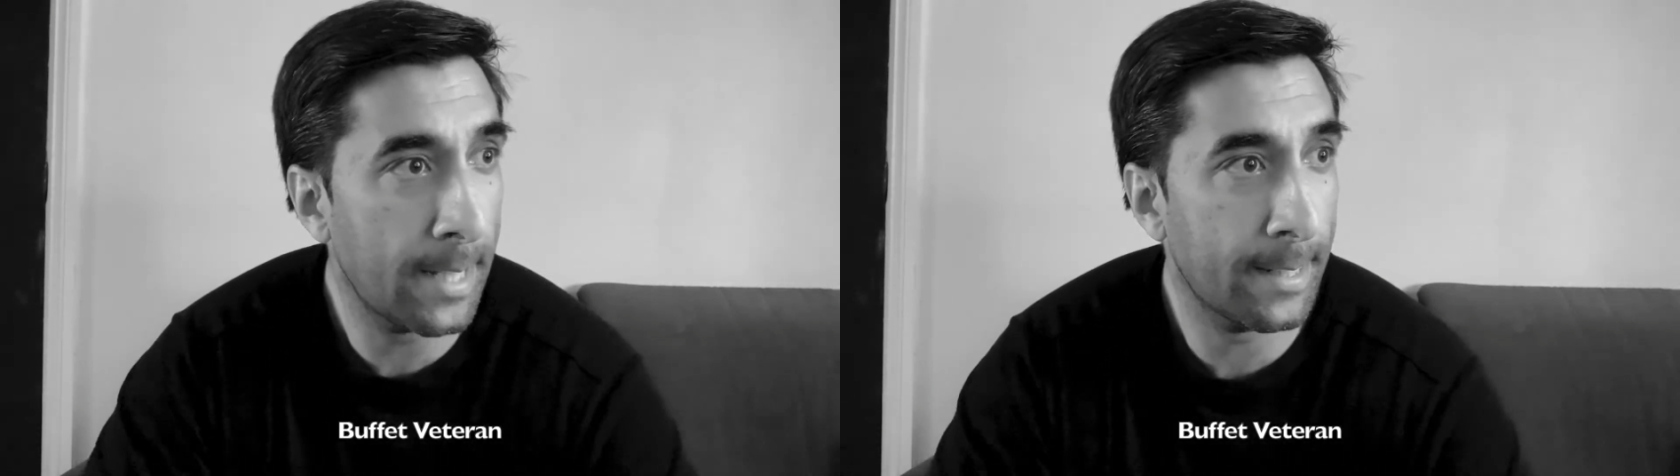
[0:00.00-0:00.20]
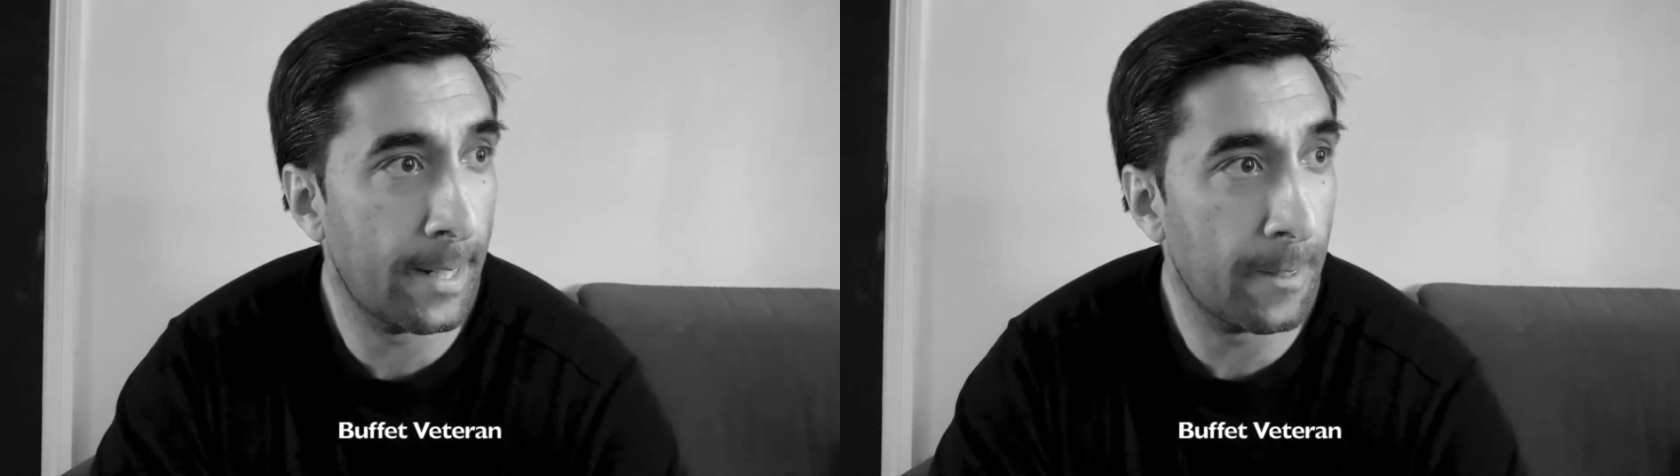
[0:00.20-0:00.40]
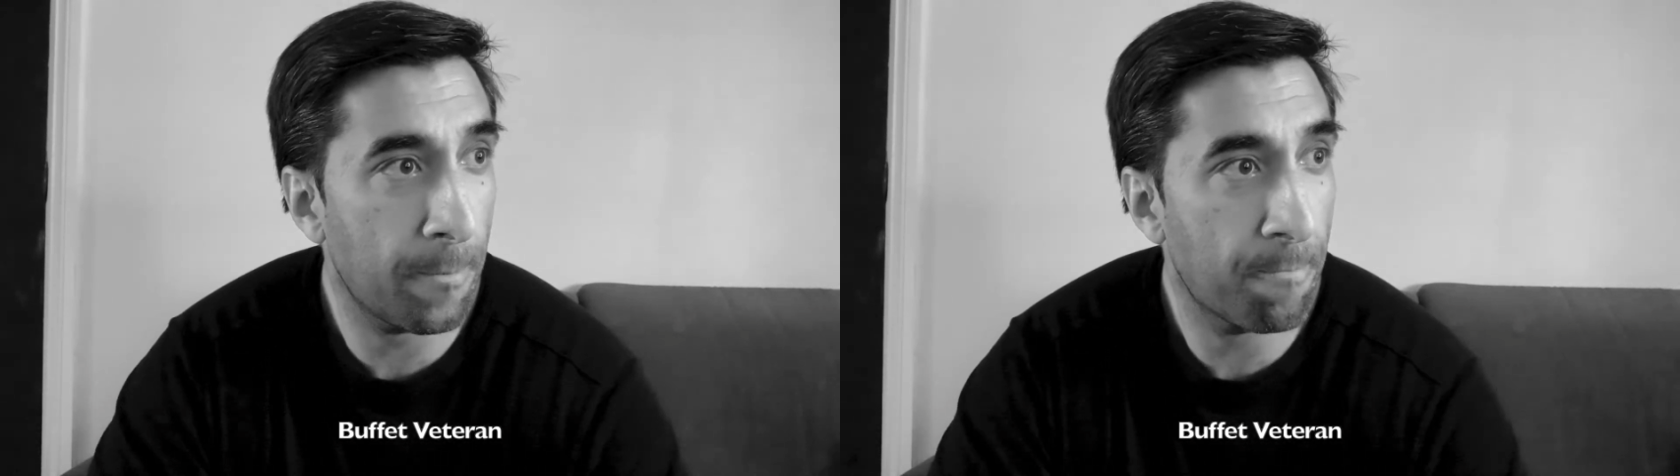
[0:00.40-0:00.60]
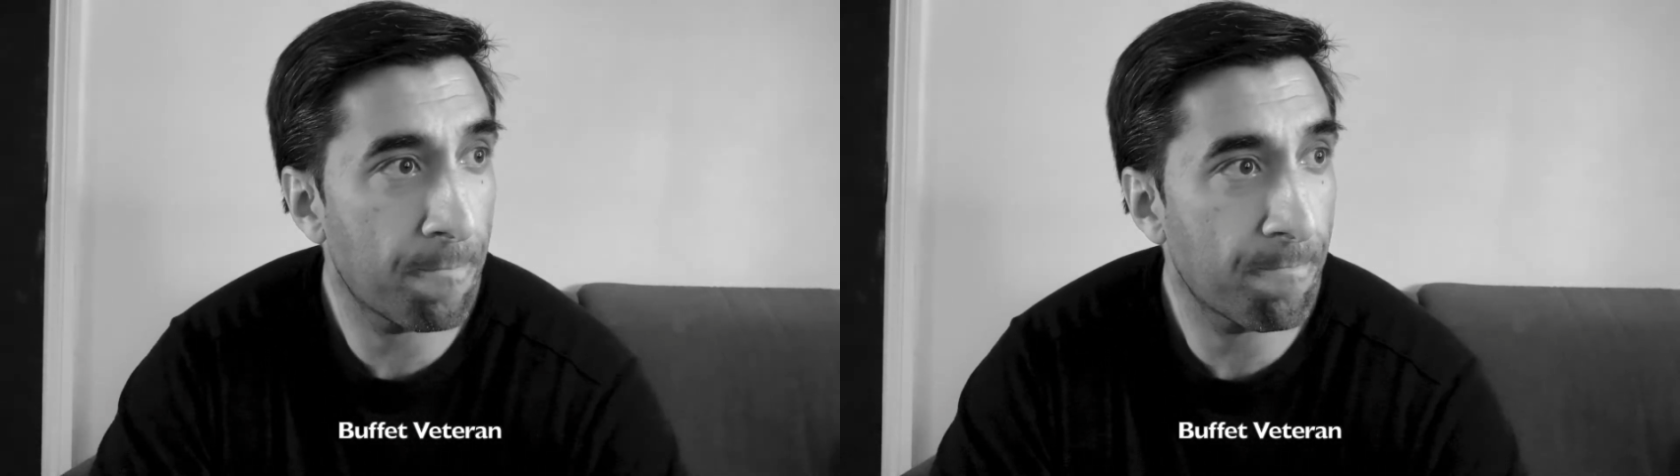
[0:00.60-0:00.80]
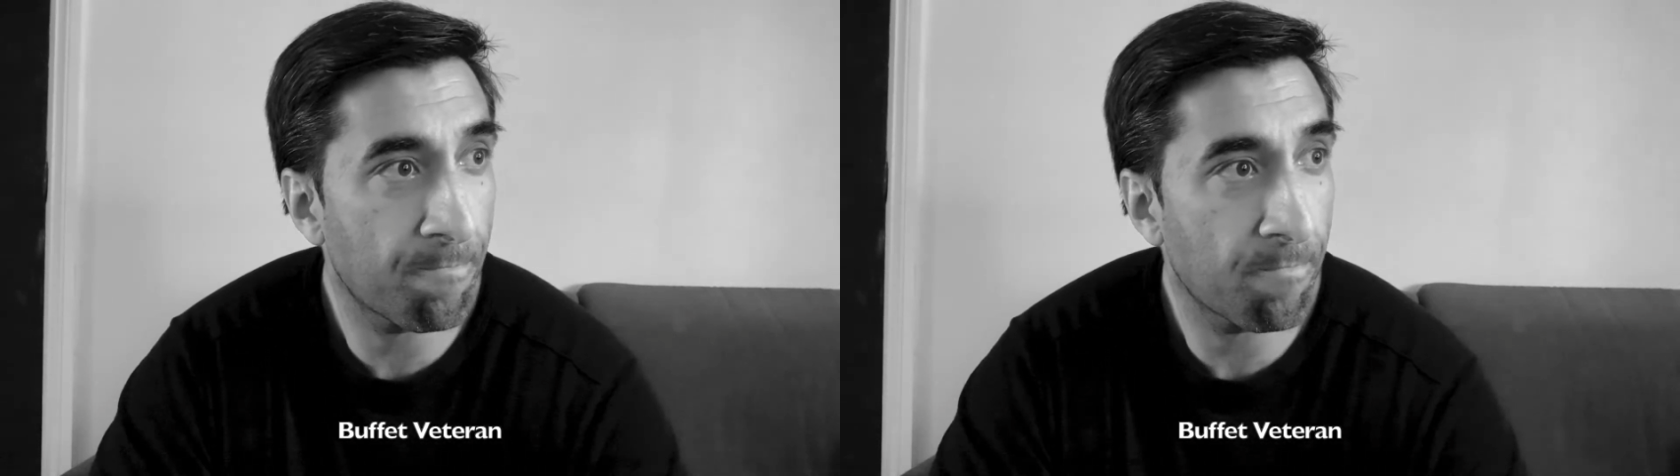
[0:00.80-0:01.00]
now,
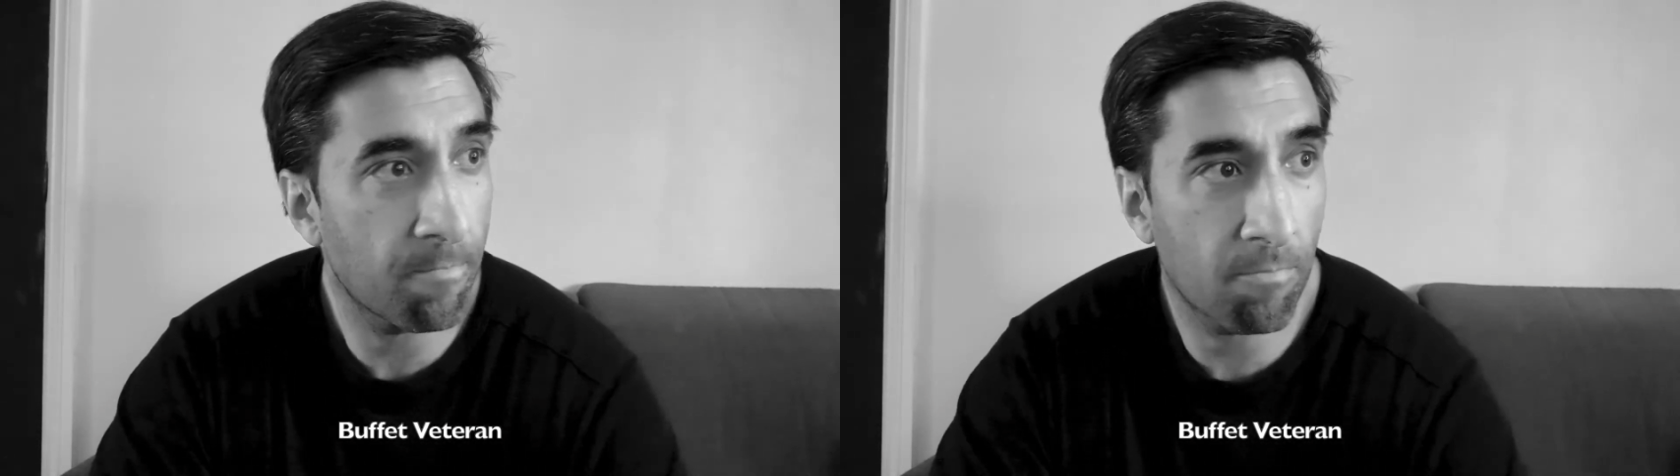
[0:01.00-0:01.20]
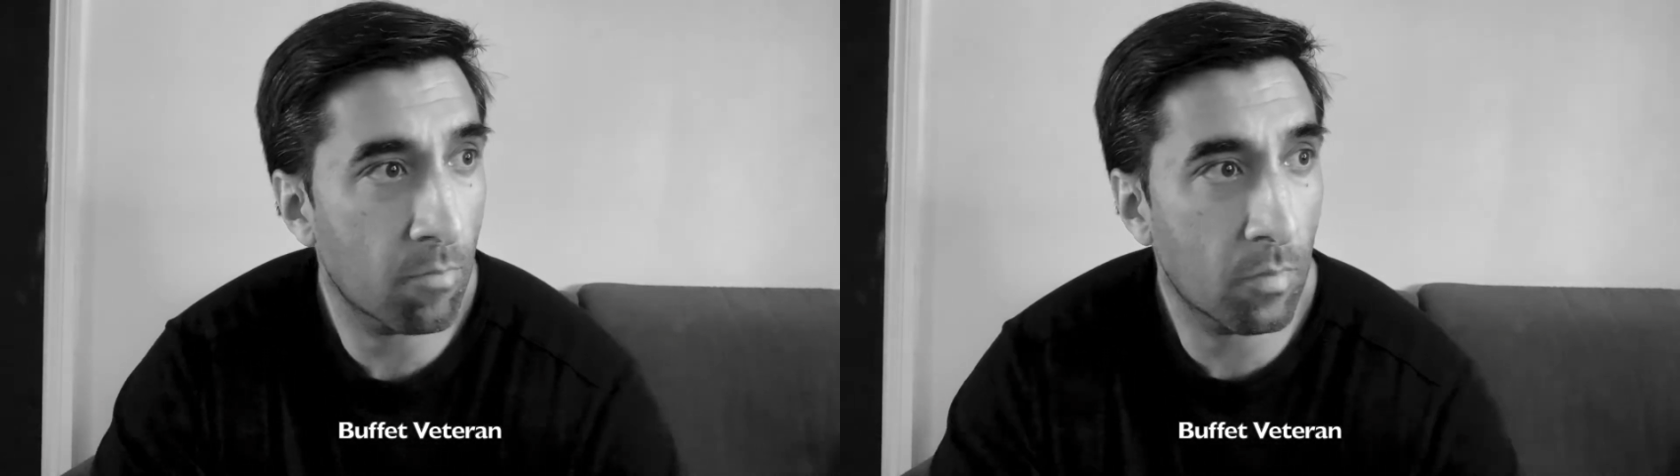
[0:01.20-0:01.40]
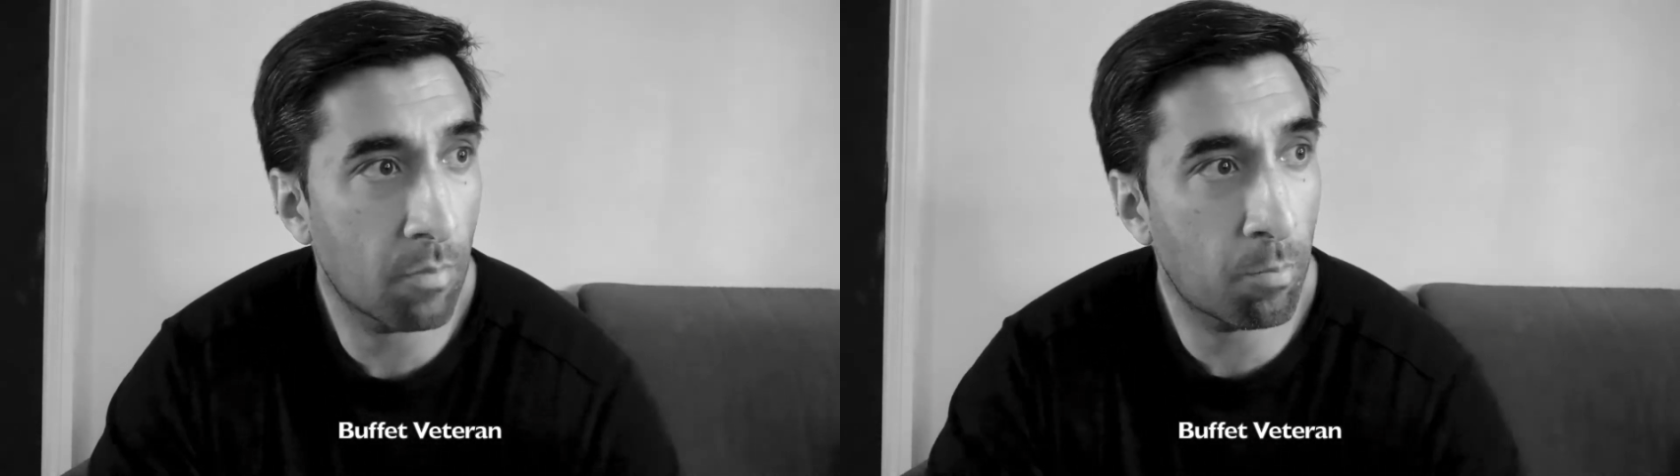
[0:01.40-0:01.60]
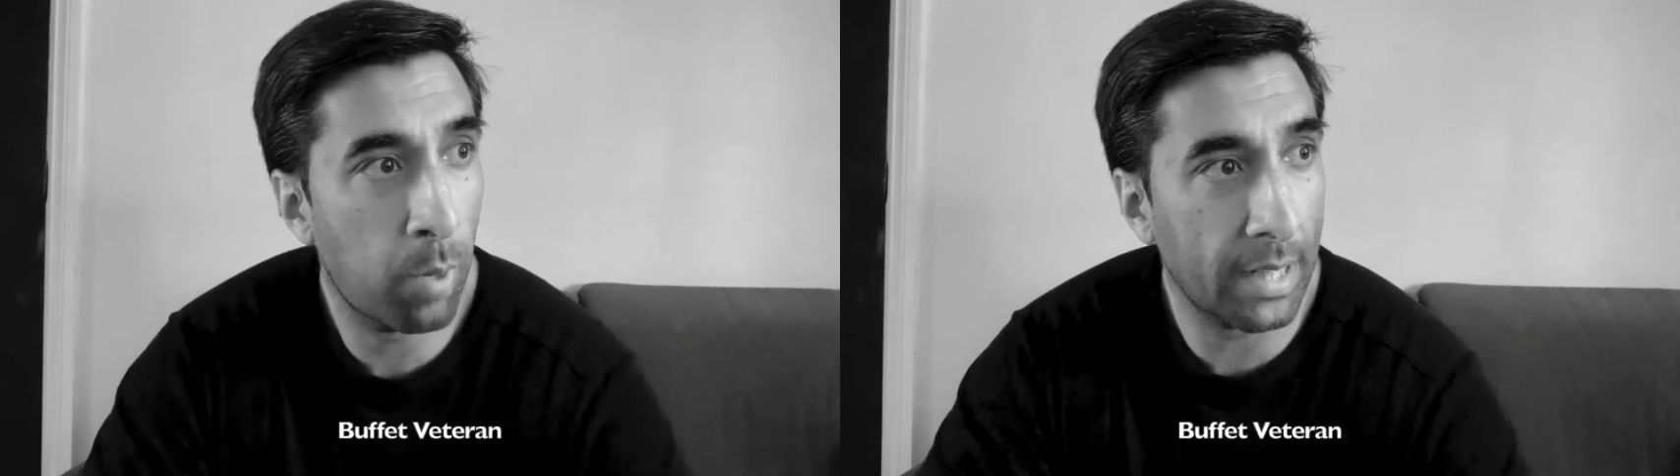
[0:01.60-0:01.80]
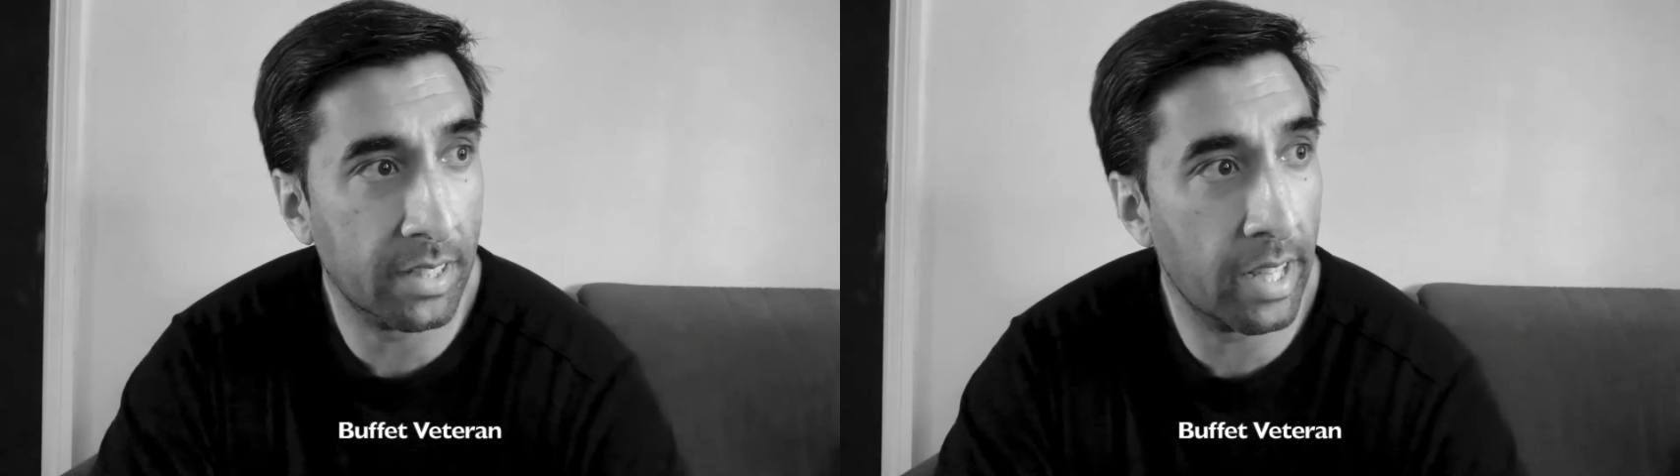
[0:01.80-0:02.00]

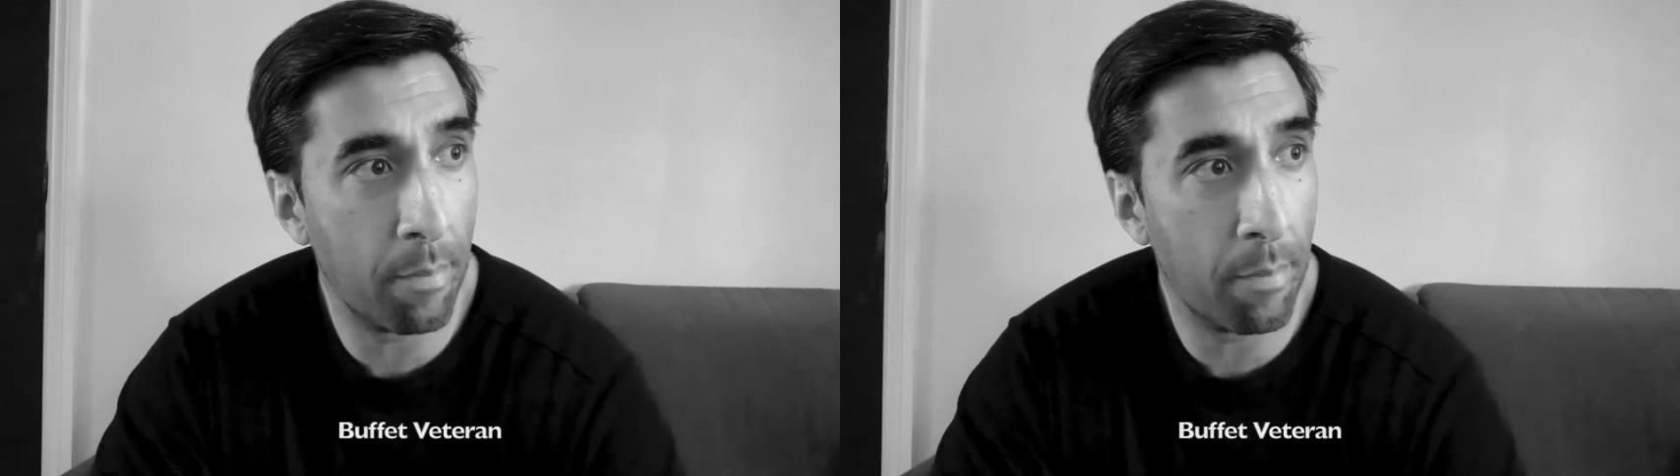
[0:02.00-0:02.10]
practically